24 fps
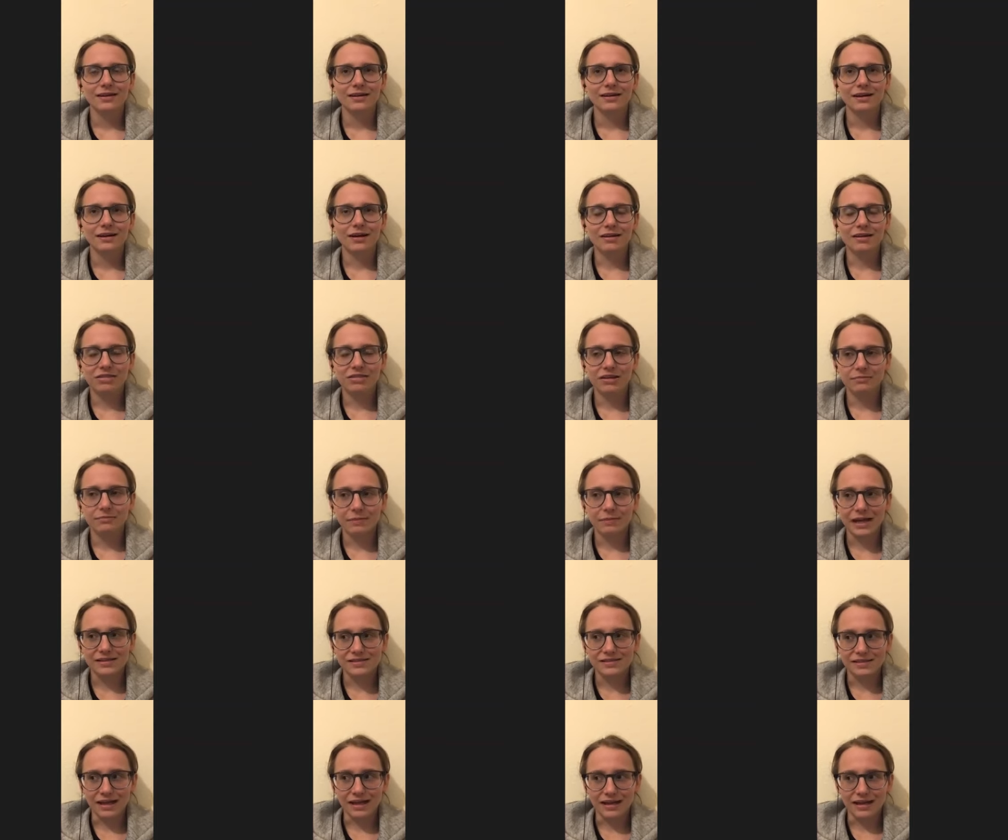I think back
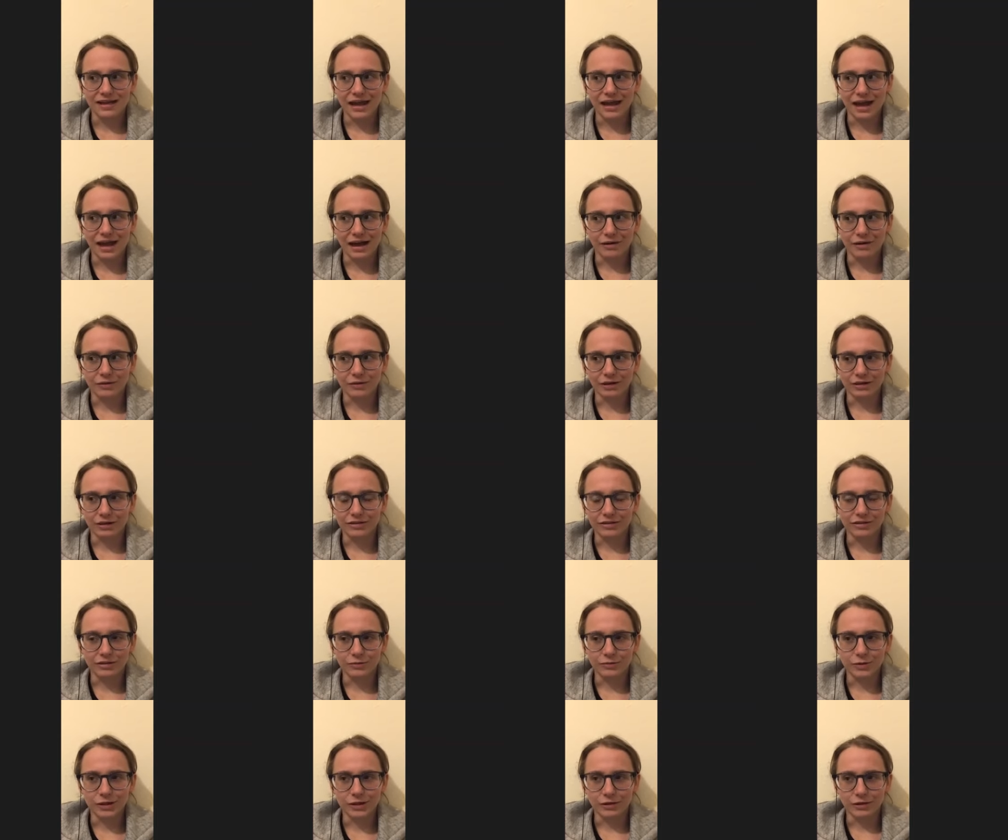to that now, and I
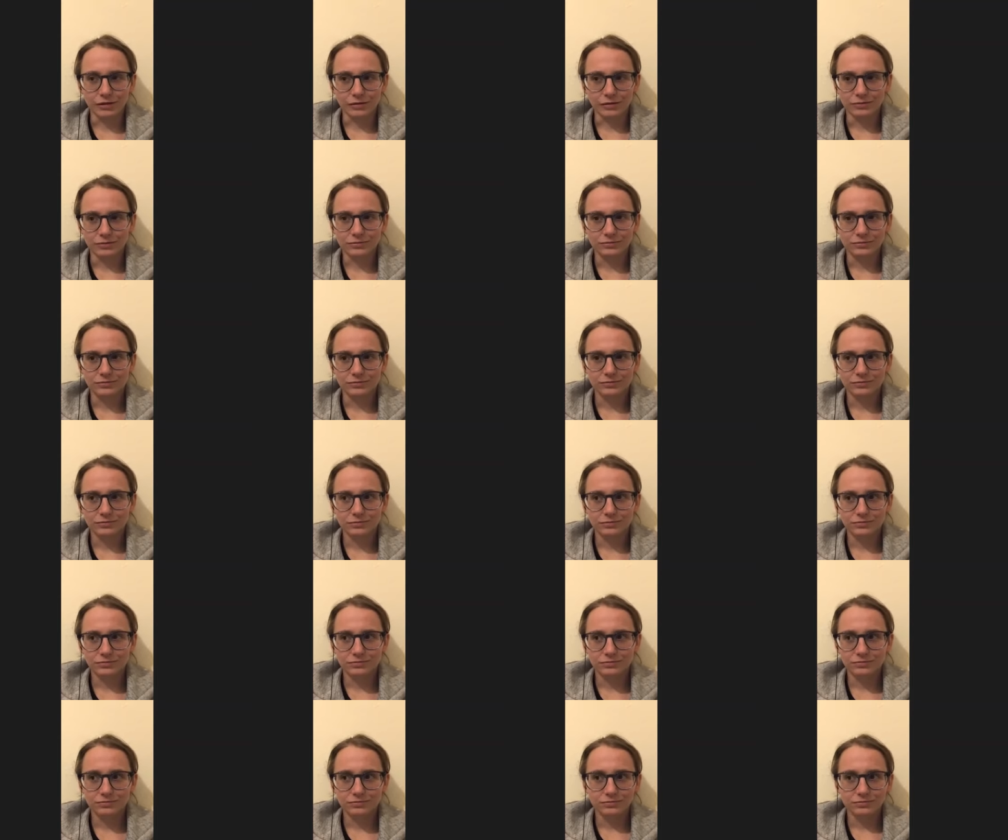think, well,
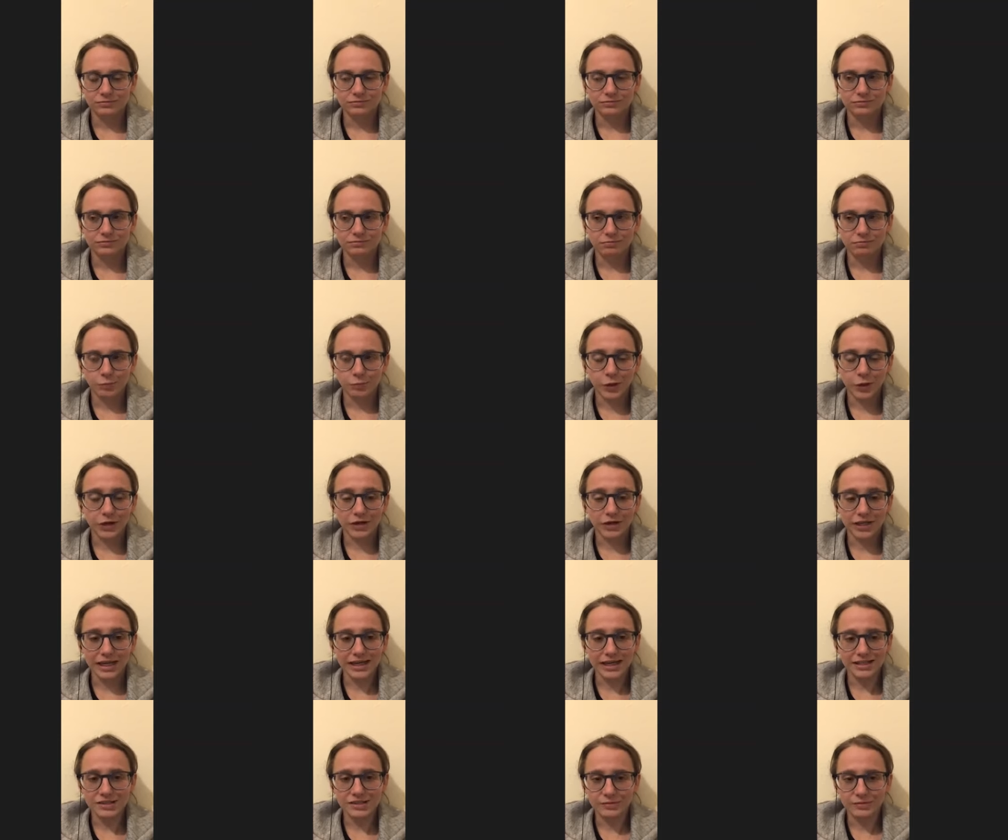when I
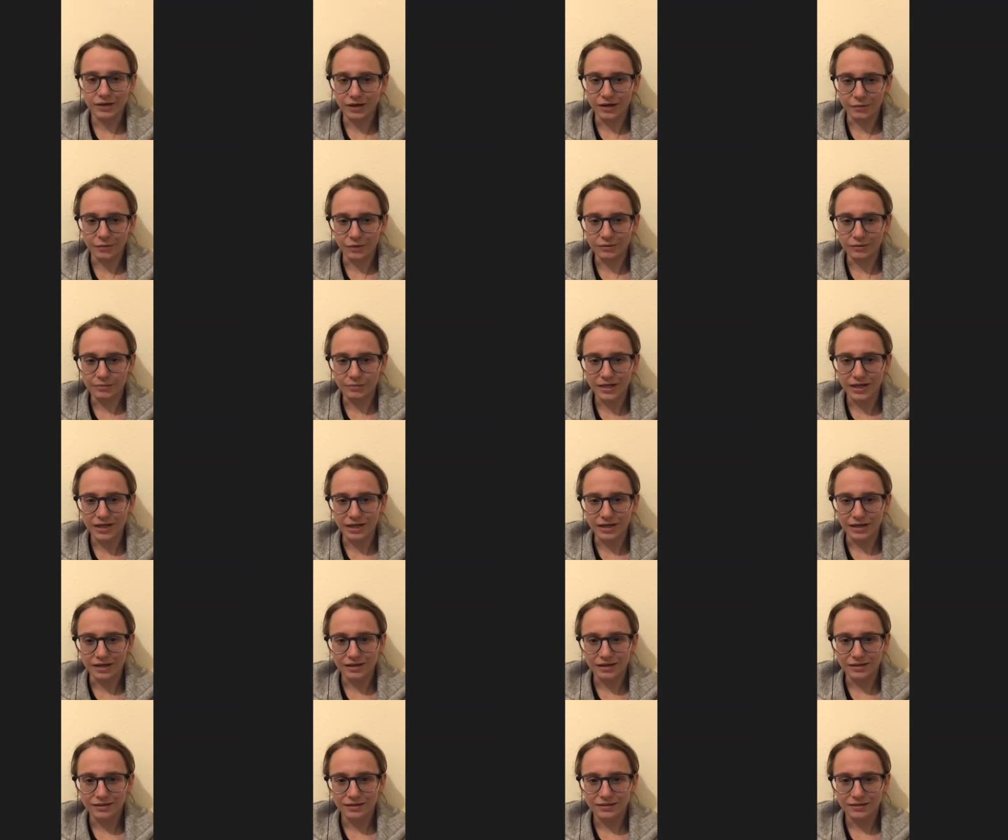get to where I want to be,
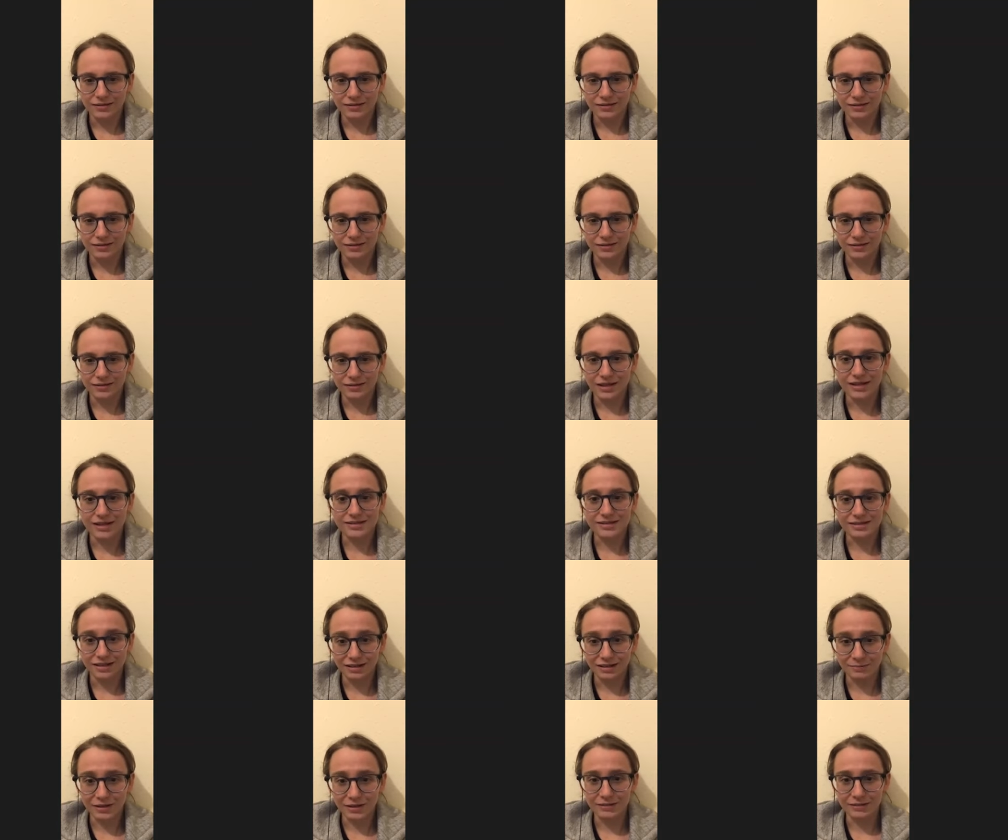it's
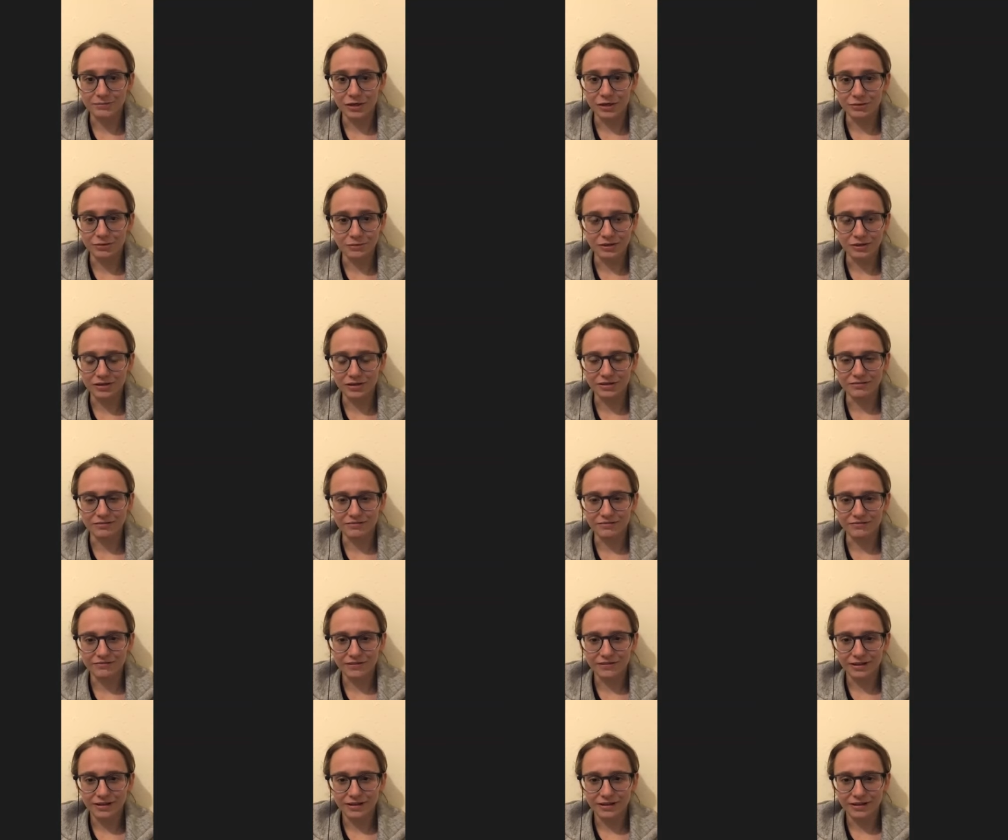going to be a moment of,